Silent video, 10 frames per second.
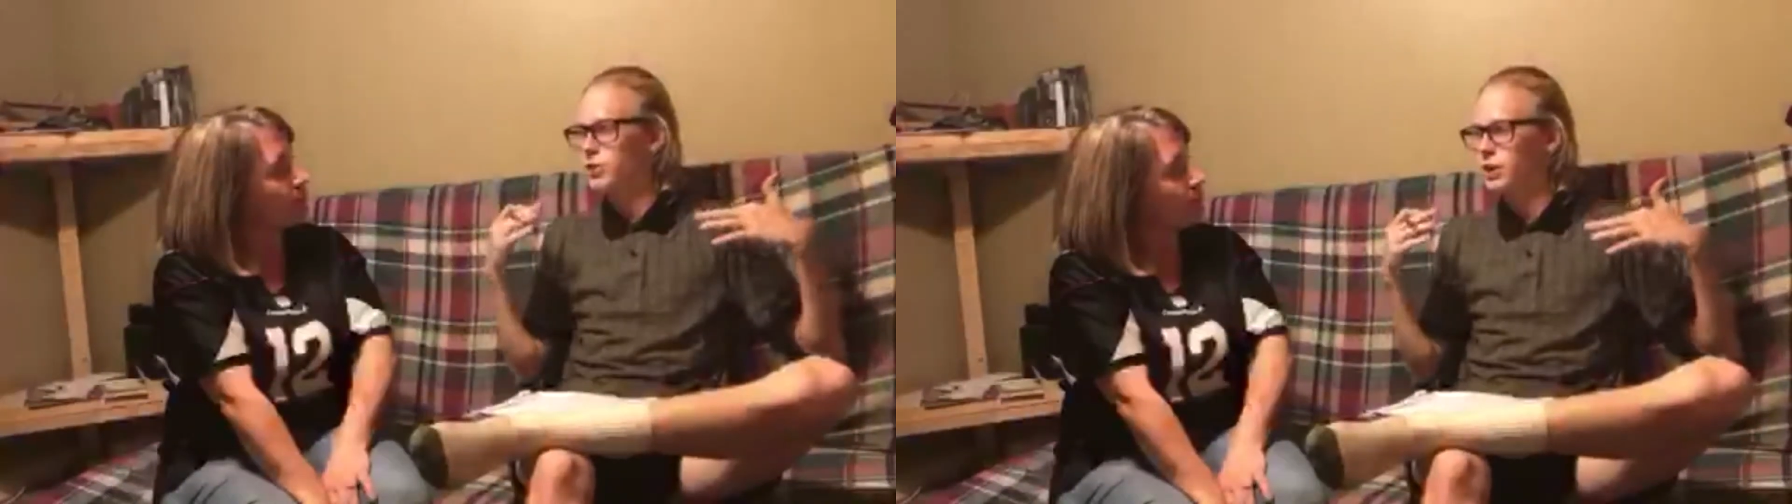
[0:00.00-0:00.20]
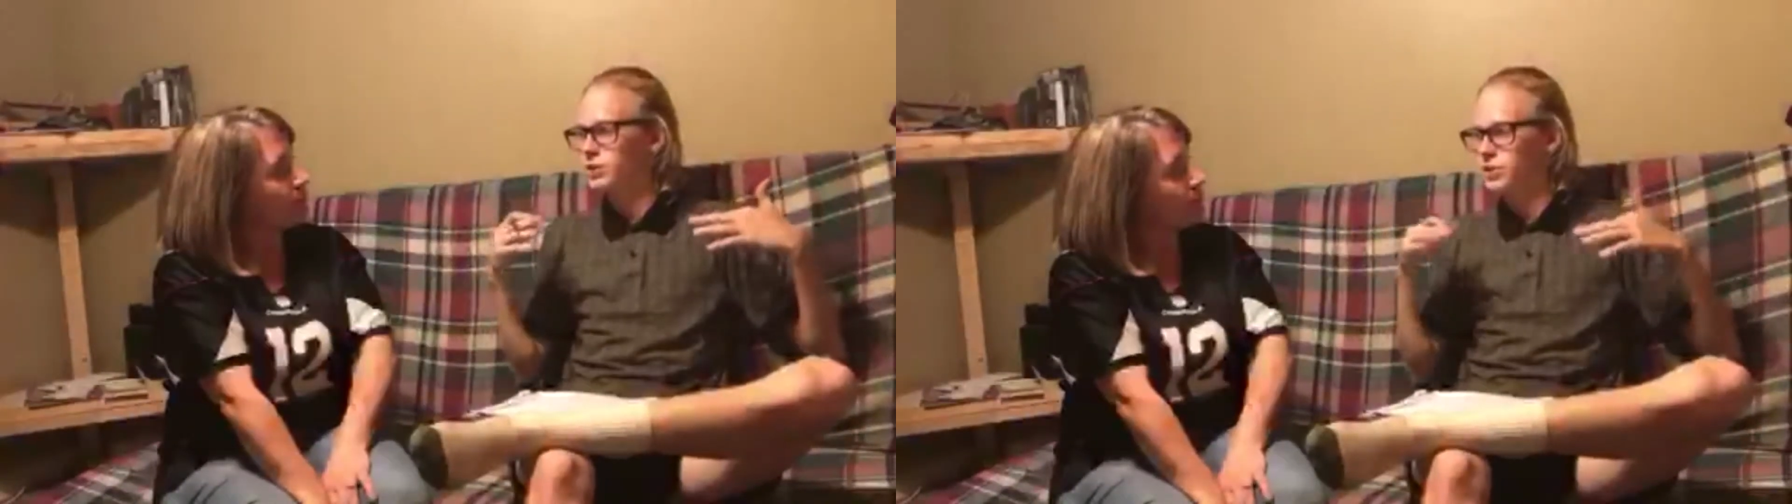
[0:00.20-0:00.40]

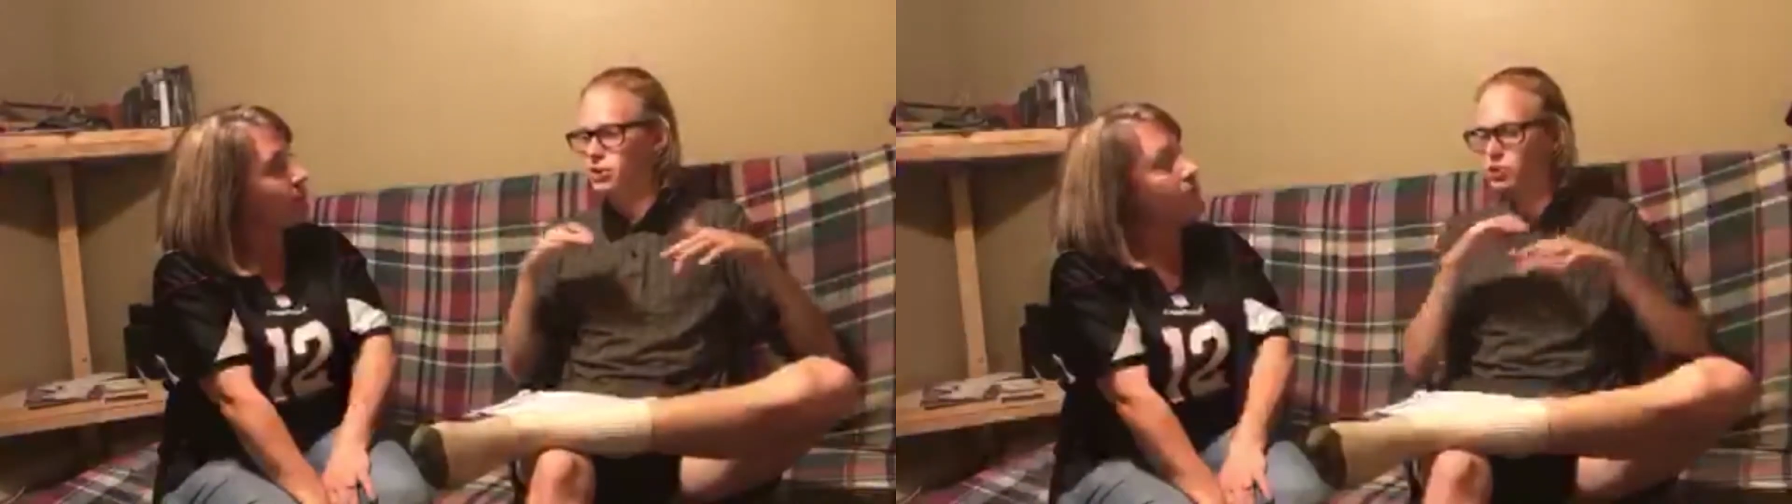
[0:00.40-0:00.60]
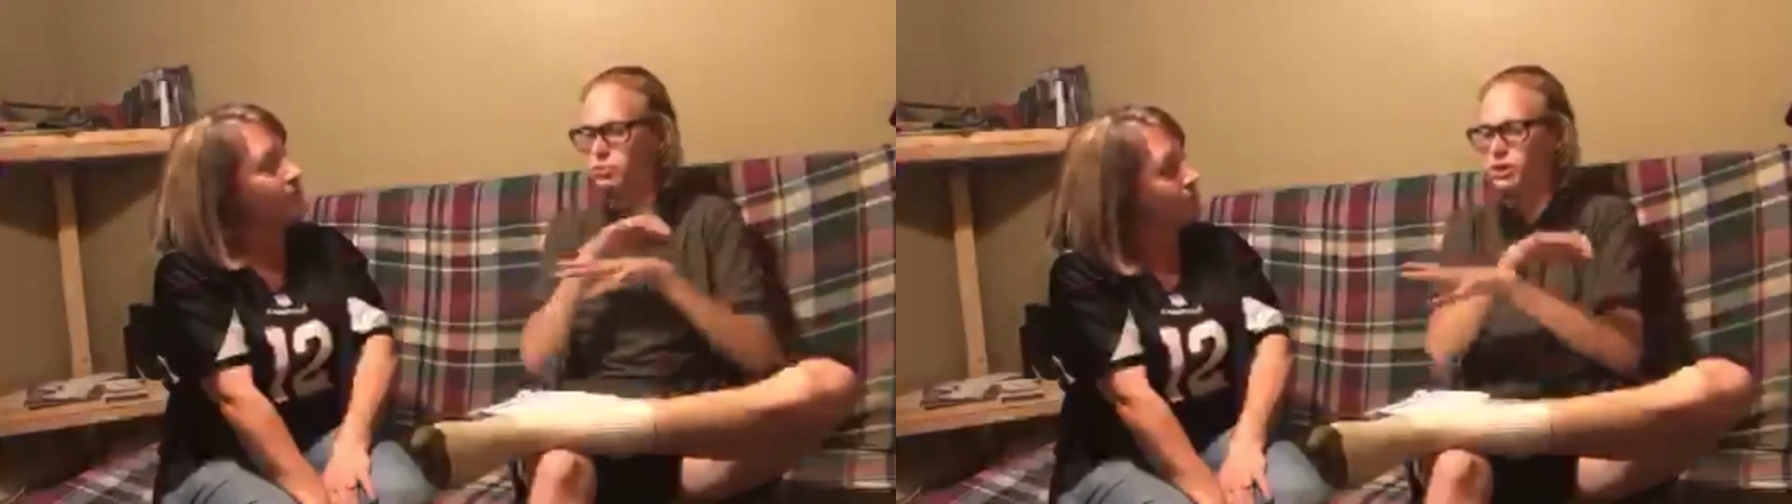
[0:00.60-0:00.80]
I guess, that
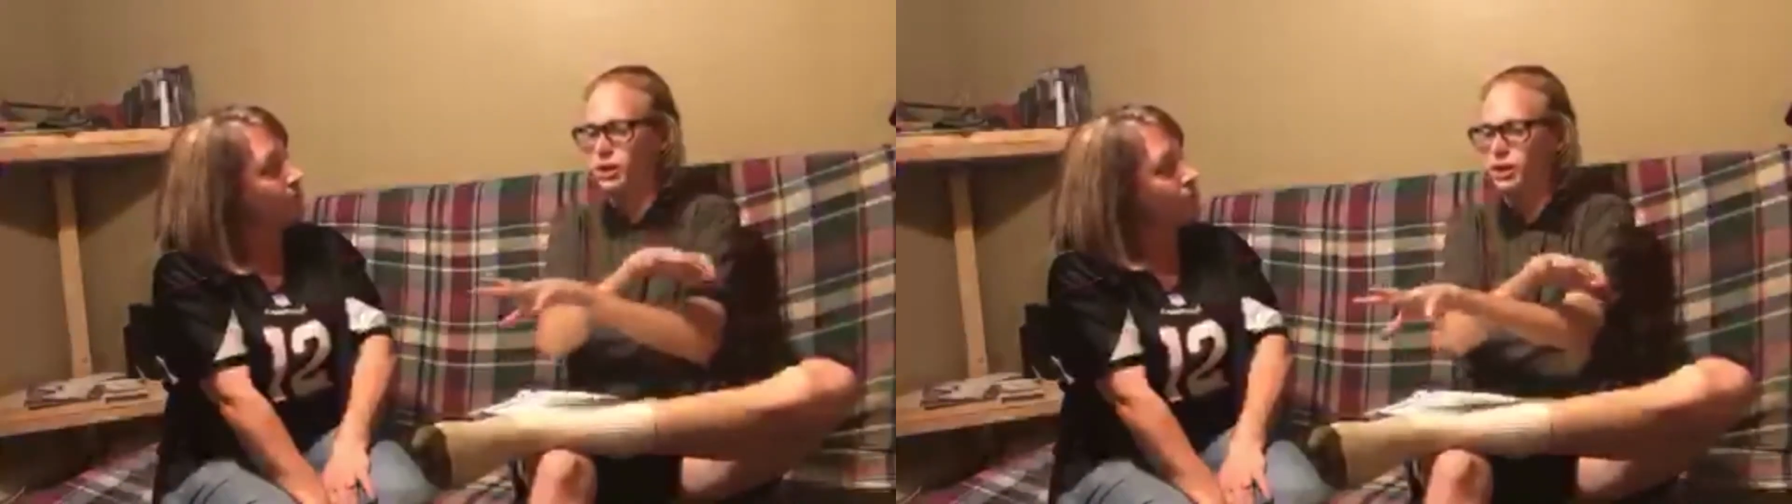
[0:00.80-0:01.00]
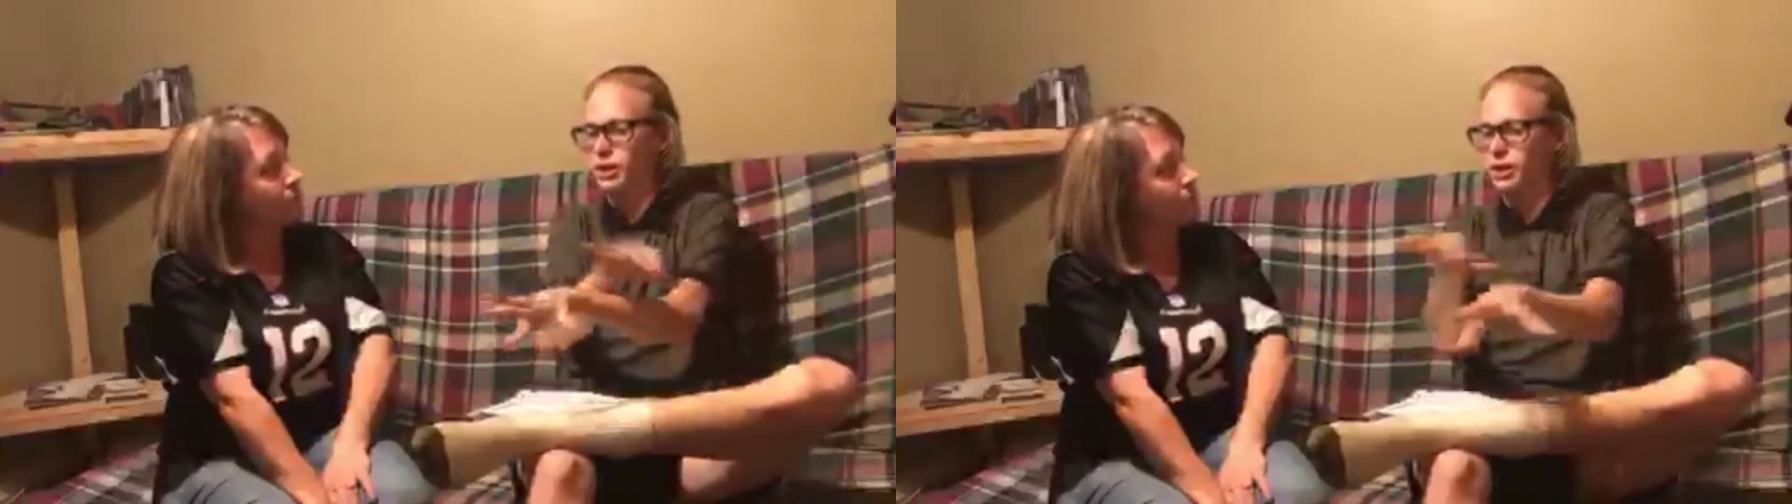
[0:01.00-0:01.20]
should be
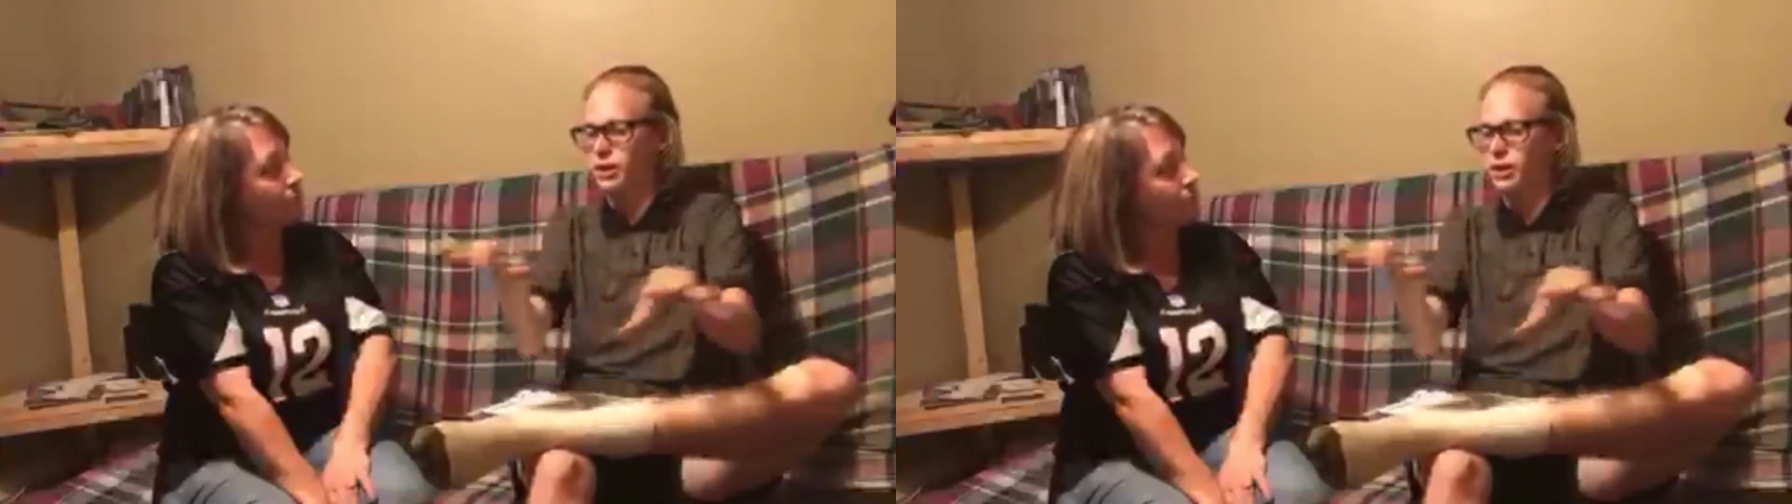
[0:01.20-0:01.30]
like